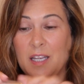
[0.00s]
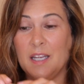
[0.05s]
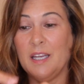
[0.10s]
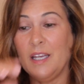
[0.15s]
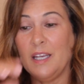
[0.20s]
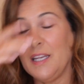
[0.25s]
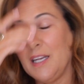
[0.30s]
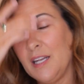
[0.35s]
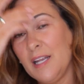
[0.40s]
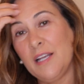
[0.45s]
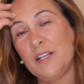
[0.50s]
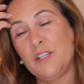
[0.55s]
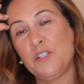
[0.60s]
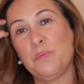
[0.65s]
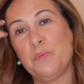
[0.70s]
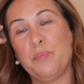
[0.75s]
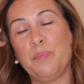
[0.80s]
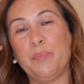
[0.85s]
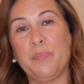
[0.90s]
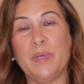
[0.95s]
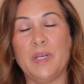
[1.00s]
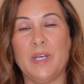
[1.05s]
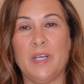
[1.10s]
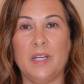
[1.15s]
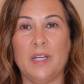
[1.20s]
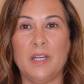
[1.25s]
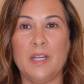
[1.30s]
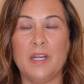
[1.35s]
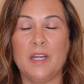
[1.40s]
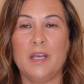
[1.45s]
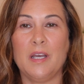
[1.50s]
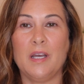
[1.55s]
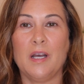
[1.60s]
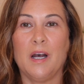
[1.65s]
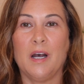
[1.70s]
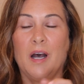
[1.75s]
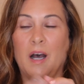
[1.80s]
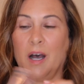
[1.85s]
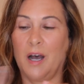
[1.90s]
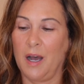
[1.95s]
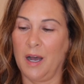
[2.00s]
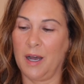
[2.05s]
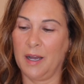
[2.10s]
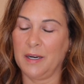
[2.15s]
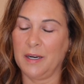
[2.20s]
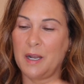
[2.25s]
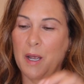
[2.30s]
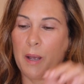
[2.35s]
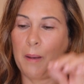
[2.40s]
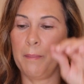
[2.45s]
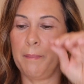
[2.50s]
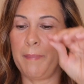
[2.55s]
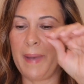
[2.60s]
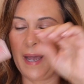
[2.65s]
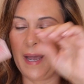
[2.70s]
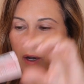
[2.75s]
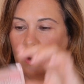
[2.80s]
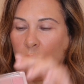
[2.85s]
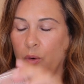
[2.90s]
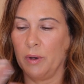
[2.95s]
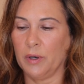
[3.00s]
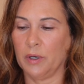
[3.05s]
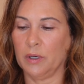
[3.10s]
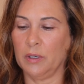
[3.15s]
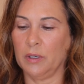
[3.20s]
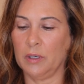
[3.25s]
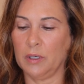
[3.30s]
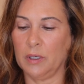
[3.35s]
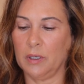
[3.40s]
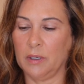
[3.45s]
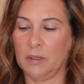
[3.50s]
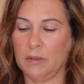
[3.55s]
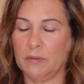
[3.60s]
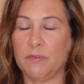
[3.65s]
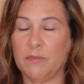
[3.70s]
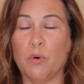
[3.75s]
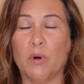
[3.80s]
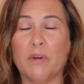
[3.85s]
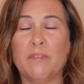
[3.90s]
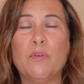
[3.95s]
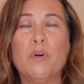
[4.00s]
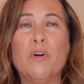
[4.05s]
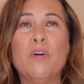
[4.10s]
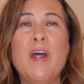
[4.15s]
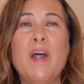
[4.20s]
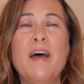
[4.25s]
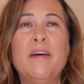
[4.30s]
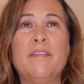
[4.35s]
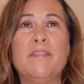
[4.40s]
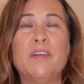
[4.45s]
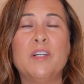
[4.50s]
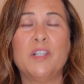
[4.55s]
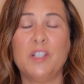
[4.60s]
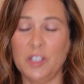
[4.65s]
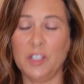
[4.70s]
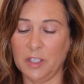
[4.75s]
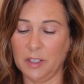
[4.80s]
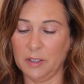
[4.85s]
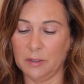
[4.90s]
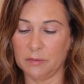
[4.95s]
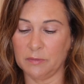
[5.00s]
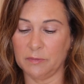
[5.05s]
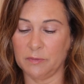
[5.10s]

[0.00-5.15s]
It has been on back order for forever,